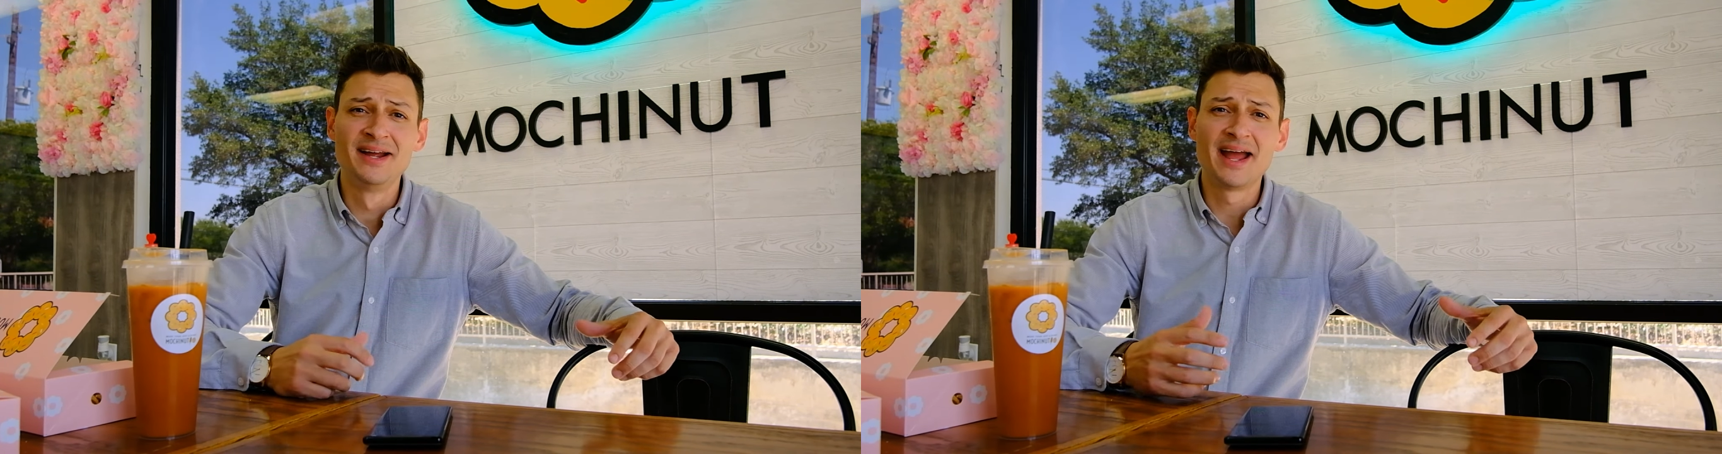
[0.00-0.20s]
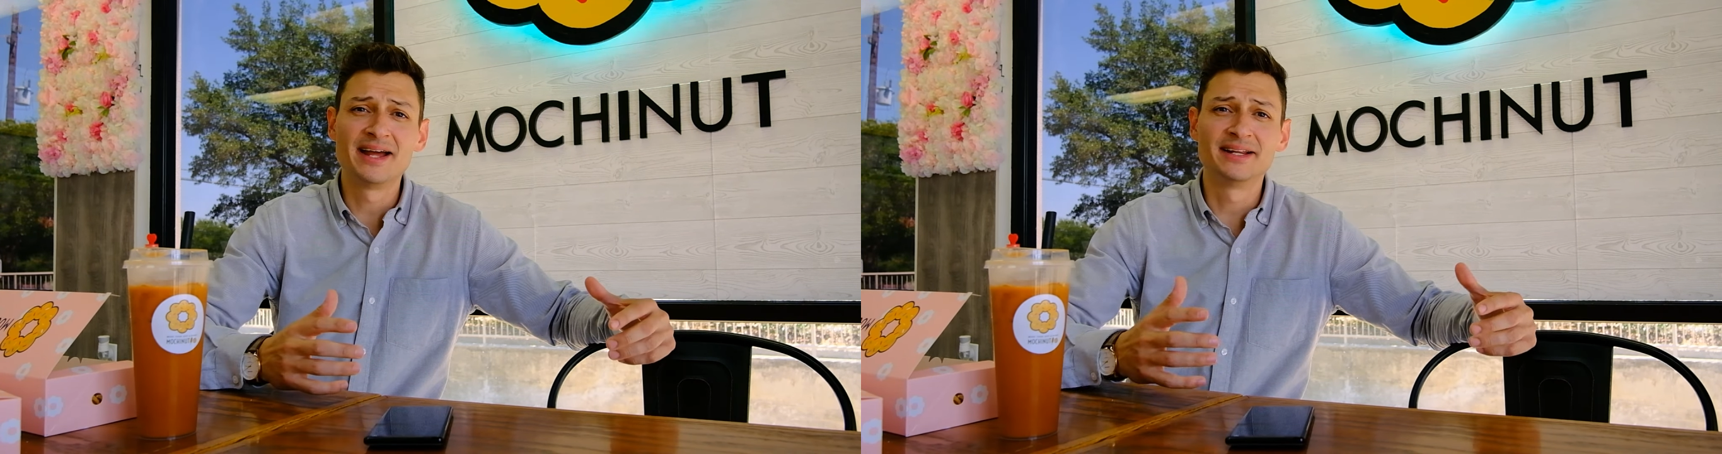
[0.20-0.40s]

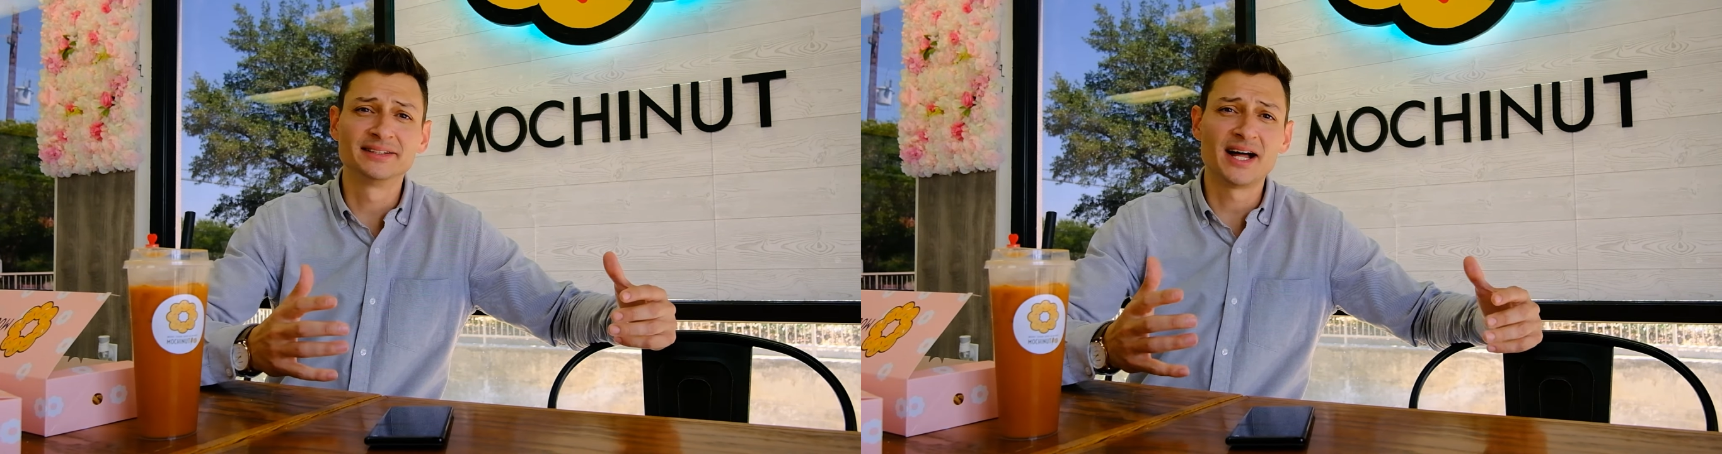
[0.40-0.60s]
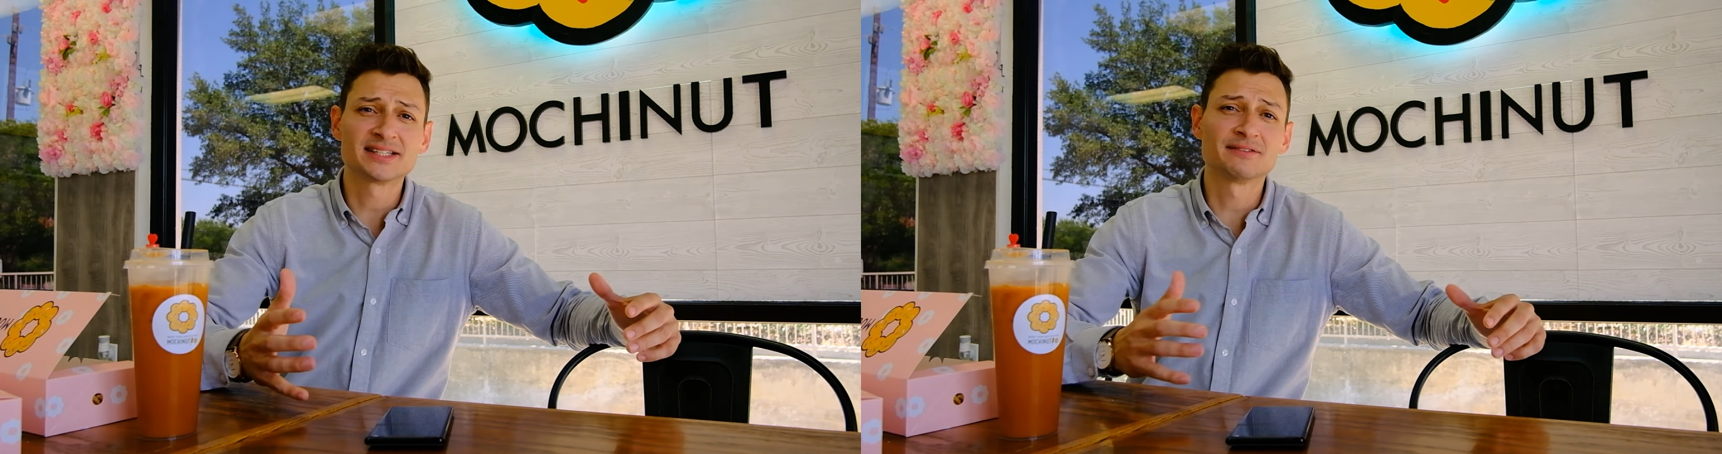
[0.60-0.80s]
and
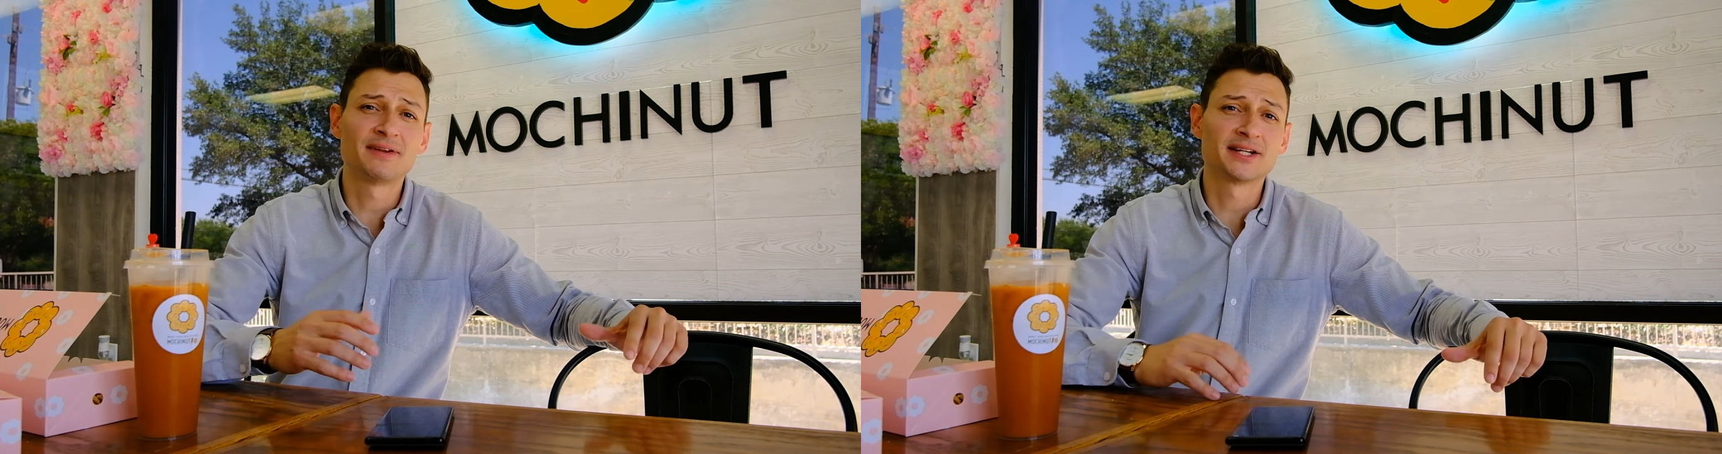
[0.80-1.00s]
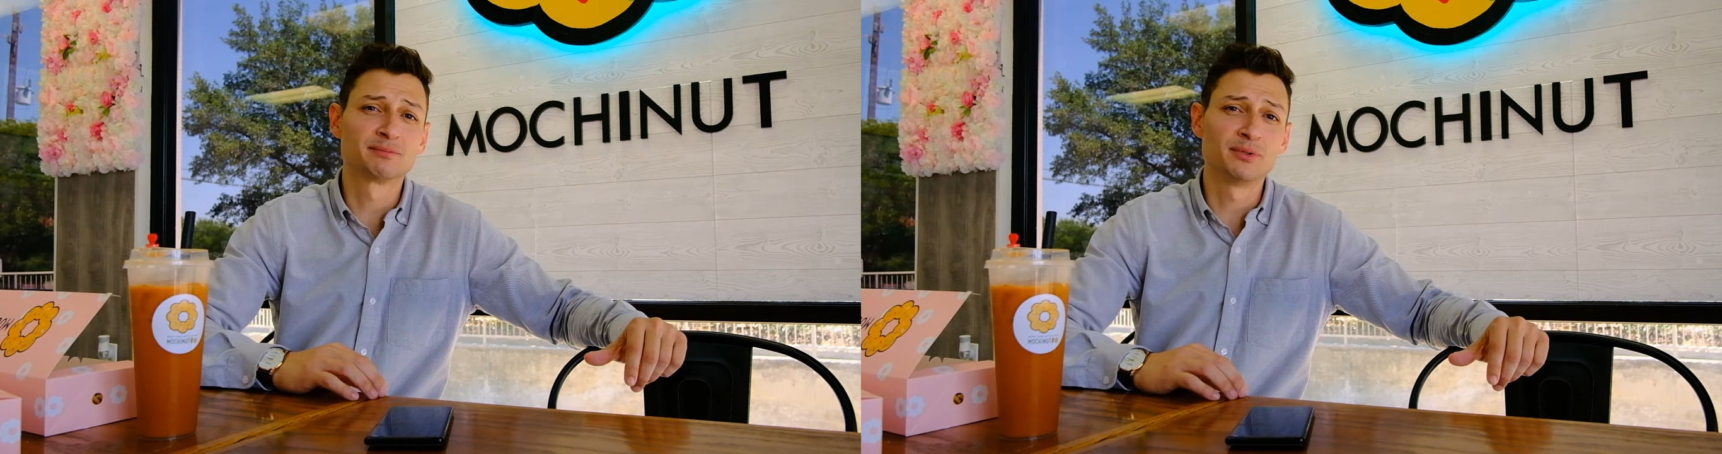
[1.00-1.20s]
lots of
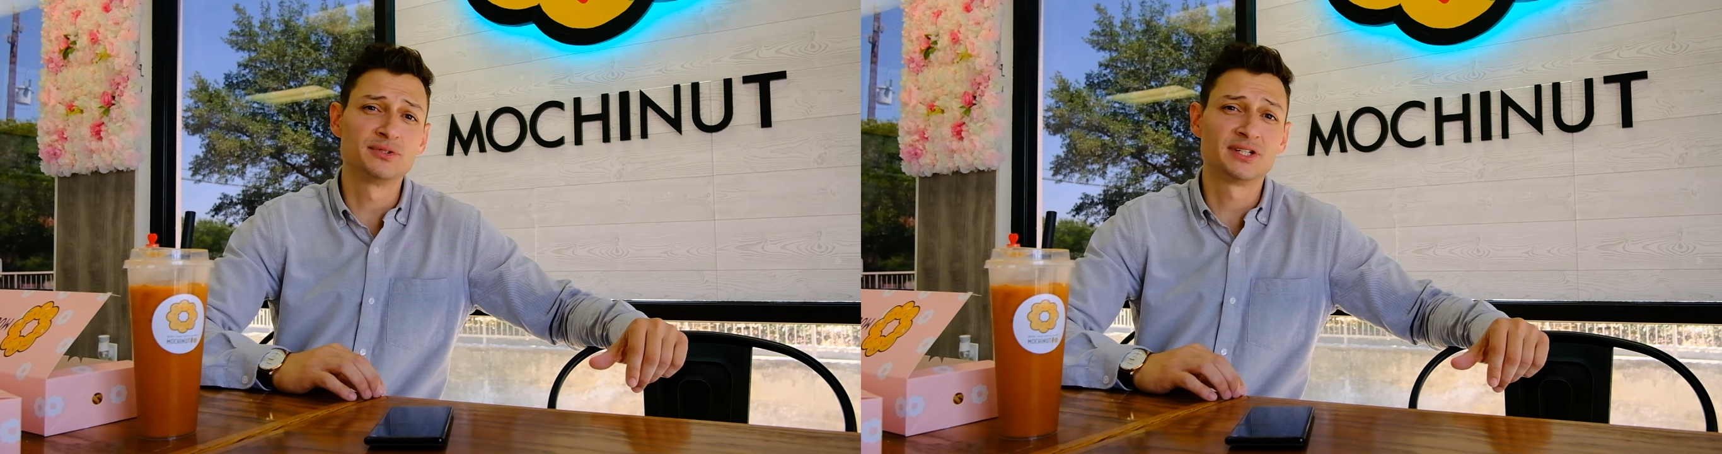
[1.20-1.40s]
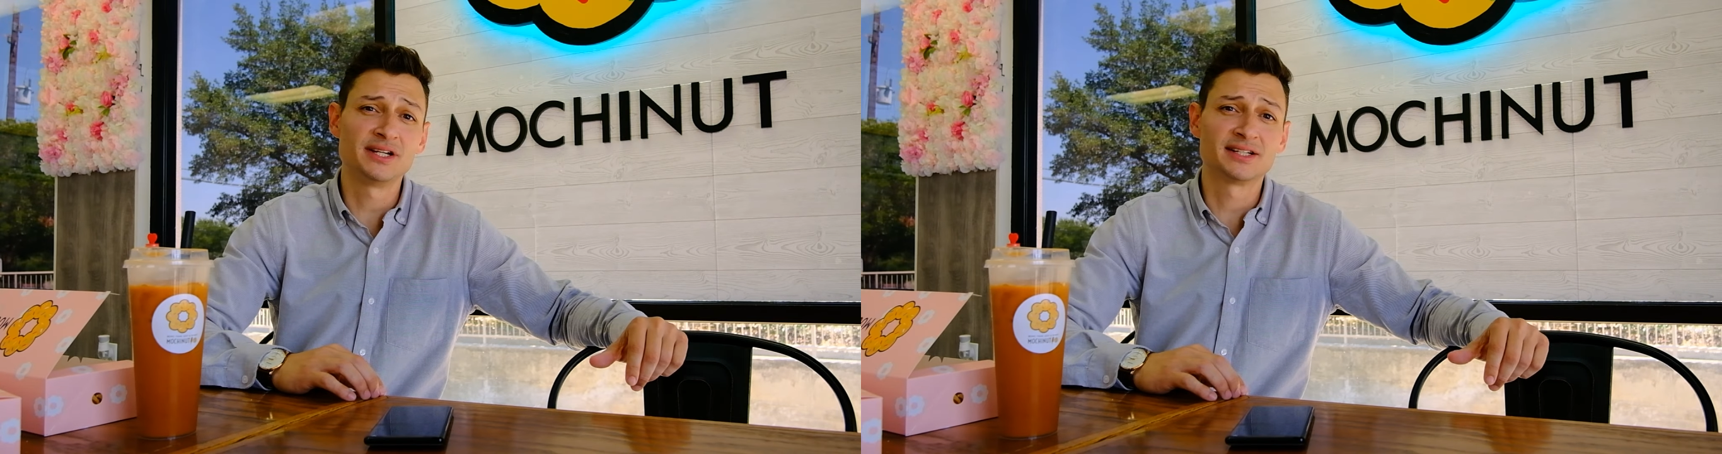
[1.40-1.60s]
nice
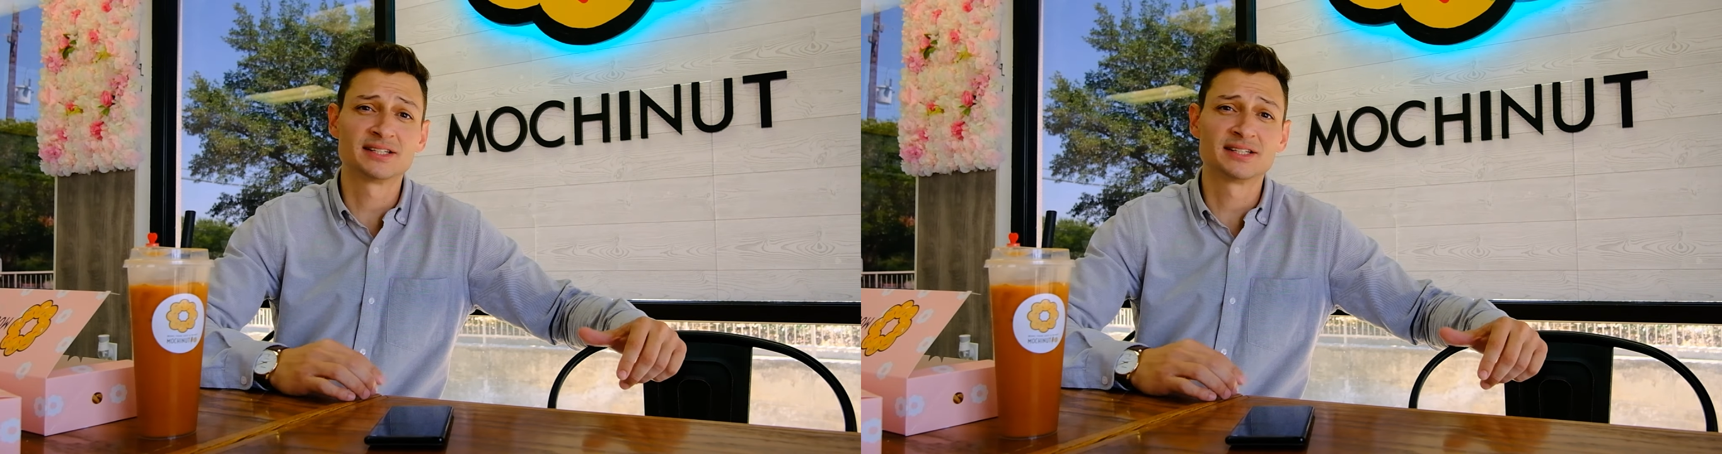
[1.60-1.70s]
boutiques